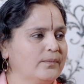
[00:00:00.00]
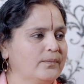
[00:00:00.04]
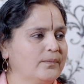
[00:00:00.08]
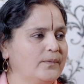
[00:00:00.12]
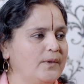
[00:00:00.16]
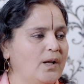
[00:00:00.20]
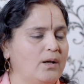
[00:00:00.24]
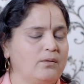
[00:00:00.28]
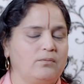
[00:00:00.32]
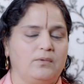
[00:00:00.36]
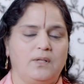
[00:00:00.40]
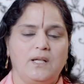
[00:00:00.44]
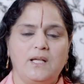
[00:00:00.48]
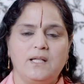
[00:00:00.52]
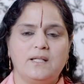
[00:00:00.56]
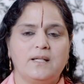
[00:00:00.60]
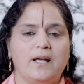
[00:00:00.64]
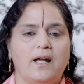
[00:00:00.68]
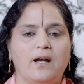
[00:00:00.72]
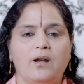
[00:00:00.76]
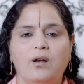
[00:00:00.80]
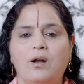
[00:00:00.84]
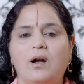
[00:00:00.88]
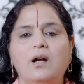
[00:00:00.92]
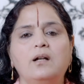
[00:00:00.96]
Now, these
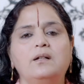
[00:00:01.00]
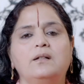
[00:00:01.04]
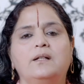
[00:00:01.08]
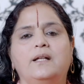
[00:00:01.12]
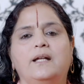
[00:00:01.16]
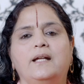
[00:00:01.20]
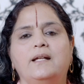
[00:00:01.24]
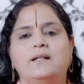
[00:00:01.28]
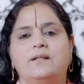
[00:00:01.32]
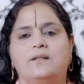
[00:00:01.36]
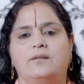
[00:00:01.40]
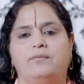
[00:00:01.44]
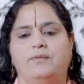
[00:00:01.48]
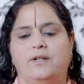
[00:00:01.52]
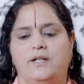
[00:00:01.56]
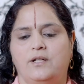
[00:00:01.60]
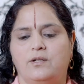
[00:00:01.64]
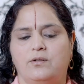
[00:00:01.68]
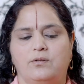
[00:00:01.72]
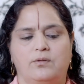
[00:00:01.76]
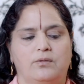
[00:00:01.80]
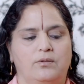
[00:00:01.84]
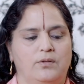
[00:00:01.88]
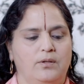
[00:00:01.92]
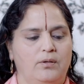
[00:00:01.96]
are not things
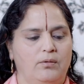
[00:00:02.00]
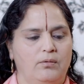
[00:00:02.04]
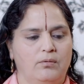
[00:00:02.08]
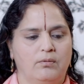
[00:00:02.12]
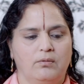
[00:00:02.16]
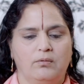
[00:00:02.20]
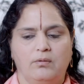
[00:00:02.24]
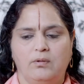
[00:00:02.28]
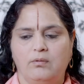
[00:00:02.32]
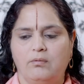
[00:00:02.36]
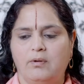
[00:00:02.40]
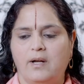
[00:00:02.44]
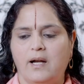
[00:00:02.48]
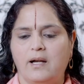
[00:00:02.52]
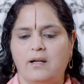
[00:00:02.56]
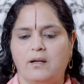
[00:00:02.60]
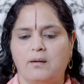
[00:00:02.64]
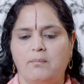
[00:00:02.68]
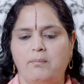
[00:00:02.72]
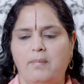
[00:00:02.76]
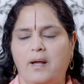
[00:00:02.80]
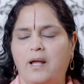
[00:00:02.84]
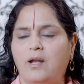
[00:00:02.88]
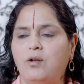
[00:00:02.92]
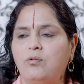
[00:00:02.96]
which, you get a
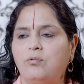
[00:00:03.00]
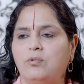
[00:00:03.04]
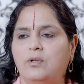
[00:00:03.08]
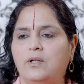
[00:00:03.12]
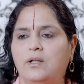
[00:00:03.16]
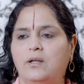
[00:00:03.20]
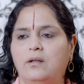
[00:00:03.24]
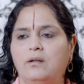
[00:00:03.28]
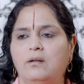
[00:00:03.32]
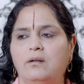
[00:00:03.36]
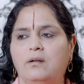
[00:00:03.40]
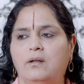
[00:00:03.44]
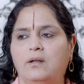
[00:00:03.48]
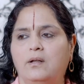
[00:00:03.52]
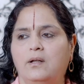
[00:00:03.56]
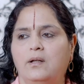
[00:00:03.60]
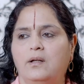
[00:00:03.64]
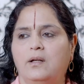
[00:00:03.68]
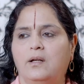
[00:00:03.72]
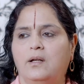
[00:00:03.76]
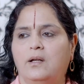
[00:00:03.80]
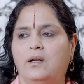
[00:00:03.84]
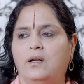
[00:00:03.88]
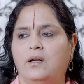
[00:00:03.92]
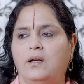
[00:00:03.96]
manual
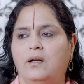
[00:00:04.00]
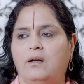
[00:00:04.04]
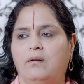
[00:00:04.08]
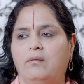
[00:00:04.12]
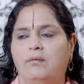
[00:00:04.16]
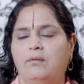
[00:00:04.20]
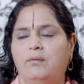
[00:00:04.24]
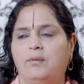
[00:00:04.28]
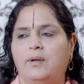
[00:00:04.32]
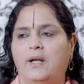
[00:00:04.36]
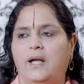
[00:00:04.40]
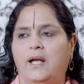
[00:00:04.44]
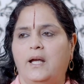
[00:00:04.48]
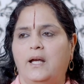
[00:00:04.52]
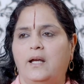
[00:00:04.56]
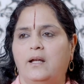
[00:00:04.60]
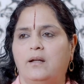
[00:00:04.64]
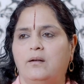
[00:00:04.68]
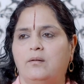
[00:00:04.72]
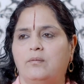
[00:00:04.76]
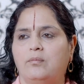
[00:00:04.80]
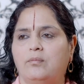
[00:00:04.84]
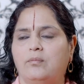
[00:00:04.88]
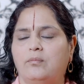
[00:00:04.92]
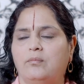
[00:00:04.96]

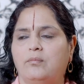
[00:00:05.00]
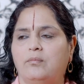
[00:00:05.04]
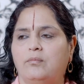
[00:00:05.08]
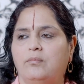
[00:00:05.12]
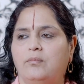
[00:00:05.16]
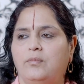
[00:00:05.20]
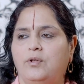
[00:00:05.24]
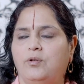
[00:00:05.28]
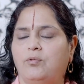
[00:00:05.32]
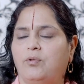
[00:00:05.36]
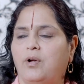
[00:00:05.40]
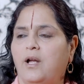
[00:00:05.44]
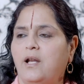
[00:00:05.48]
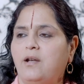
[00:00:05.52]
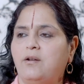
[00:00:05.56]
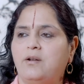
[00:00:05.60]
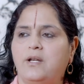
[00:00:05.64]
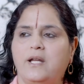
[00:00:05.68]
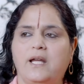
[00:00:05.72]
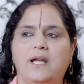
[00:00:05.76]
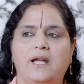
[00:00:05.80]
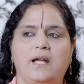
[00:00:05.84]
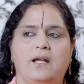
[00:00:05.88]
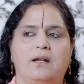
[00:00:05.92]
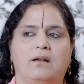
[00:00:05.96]
where you can
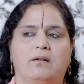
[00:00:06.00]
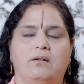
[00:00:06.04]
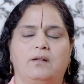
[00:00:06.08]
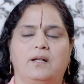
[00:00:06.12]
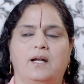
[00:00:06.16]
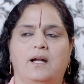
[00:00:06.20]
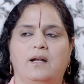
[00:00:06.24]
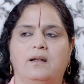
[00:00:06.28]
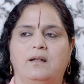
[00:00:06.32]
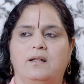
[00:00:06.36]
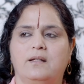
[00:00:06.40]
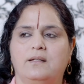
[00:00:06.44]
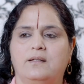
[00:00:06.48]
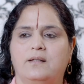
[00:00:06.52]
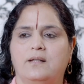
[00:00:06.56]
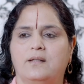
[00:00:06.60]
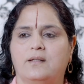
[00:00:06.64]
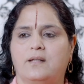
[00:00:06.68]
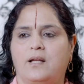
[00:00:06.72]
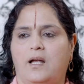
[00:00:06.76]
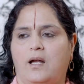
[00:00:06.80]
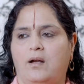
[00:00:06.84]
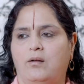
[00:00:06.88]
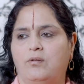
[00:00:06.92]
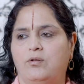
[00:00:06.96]
read that this is
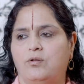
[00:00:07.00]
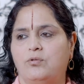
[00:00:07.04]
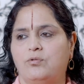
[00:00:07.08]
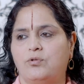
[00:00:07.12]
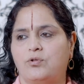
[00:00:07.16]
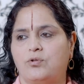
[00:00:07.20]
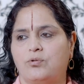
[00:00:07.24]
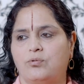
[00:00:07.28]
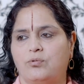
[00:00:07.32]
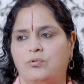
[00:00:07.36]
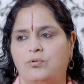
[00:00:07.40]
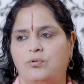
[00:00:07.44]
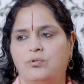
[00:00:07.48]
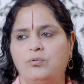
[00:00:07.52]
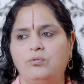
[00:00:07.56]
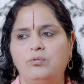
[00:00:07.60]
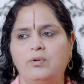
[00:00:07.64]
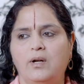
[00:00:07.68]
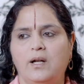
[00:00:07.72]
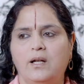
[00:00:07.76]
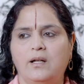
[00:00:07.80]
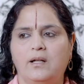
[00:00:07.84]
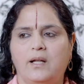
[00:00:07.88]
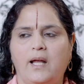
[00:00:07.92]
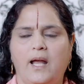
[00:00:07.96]
how you should do.
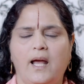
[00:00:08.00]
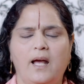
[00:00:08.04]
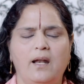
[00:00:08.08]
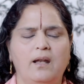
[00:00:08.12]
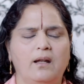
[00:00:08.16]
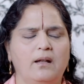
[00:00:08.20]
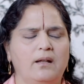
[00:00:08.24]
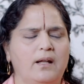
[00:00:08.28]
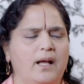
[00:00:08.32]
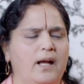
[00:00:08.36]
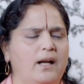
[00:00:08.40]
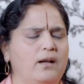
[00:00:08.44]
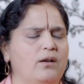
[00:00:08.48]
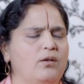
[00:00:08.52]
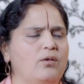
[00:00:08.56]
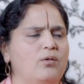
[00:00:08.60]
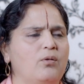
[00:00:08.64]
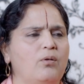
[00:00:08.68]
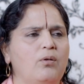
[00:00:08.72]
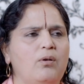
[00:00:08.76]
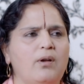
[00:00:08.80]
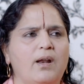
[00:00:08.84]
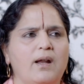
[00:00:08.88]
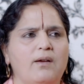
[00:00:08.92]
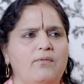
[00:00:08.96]
And Dayanand had
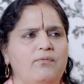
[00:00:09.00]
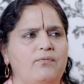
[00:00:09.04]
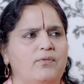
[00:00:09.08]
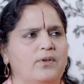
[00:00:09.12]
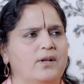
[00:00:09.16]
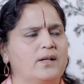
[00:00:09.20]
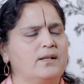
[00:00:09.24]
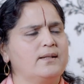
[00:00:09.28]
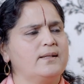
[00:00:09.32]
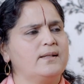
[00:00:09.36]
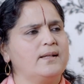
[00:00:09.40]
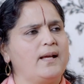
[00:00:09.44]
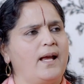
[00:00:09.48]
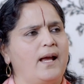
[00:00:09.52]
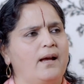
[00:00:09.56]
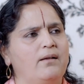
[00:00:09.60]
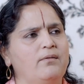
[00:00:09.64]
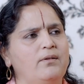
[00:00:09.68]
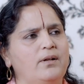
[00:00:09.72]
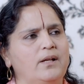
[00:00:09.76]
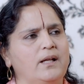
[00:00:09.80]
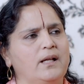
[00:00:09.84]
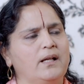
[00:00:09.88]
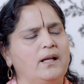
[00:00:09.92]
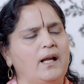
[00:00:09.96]
no reference
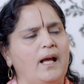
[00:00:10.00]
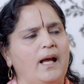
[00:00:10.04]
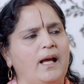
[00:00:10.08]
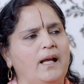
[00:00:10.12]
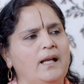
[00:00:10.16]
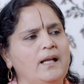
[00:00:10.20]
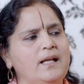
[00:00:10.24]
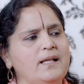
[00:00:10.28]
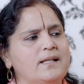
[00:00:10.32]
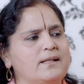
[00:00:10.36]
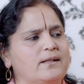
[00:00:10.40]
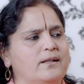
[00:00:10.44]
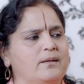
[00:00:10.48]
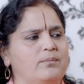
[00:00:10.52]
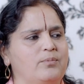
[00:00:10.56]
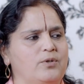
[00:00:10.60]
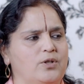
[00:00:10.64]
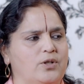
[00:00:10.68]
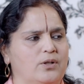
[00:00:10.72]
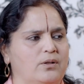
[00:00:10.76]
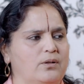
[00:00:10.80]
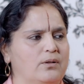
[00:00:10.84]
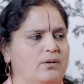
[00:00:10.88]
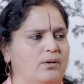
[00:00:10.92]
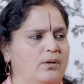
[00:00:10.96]
ever in any
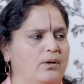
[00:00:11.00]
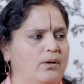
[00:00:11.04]
scripture